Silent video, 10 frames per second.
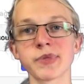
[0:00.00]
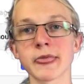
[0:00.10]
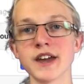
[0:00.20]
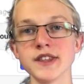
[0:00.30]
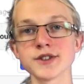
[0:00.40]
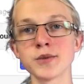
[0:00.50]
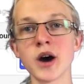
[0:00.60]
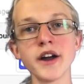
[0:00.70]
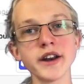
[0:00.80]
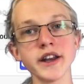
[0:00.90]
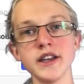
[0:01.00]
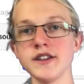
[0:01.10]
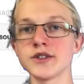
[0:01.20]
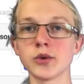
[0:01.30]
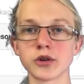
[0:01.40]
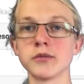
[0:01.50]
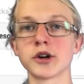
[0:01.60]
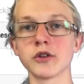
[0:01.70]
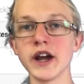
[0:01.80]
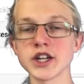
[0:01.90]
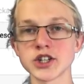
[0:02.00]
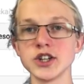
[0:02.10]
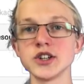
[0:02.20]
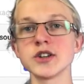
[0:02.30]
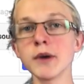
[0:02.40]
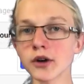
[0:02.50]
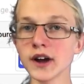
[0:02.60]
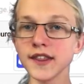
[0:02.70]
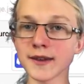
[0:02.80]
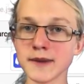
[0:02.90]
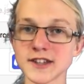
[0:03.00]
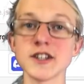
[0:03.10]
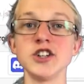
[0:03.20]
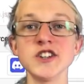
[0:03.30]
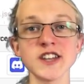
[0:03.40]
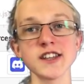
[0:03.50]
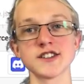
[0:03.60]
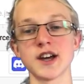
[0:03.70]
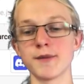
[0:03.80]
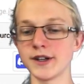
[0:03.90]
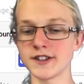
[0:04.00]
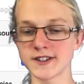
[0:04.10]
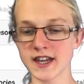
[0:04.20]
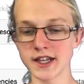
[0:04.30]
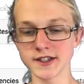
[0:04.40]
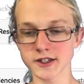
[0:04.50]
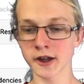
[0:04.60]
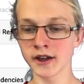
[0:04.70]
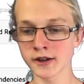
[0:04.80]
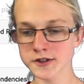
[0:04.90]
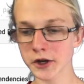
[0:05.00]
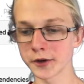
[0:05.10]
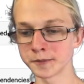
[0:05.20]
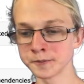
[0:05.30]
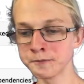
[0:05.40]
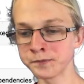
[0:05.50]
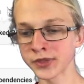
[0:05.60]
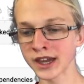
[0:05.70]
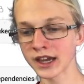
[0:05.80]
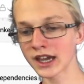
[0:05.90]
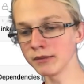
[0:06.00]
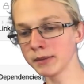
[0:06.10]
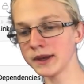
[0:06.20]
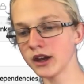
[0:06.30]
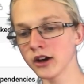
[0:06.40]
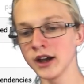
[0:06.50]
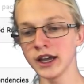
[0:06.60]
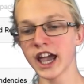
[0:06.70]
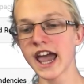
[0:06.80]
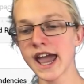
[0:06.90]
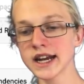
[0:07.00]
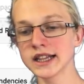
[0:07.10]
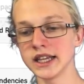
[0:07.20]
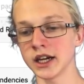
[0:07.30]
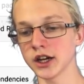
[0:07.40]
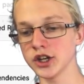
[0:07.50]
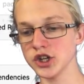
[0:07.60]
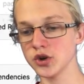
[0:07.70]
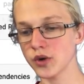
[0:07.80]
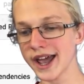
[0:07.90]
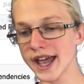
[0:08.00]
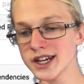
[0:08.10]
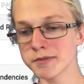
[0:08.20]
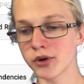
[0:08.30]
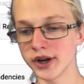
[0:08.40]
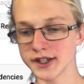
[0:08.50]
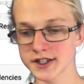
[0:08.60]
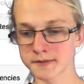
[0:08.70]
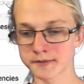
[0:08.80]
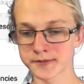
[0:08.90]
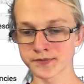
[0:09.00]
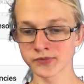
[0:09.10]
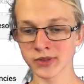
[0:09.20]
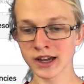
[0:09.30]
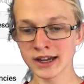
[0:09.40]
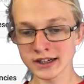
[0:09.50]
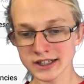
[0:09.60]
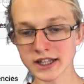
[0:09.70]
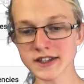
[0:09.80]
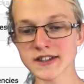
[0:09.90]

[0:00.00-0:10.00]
and this one is auto moderation to moderate the messages that someone sends. So, come up here and click new endpoint. Click this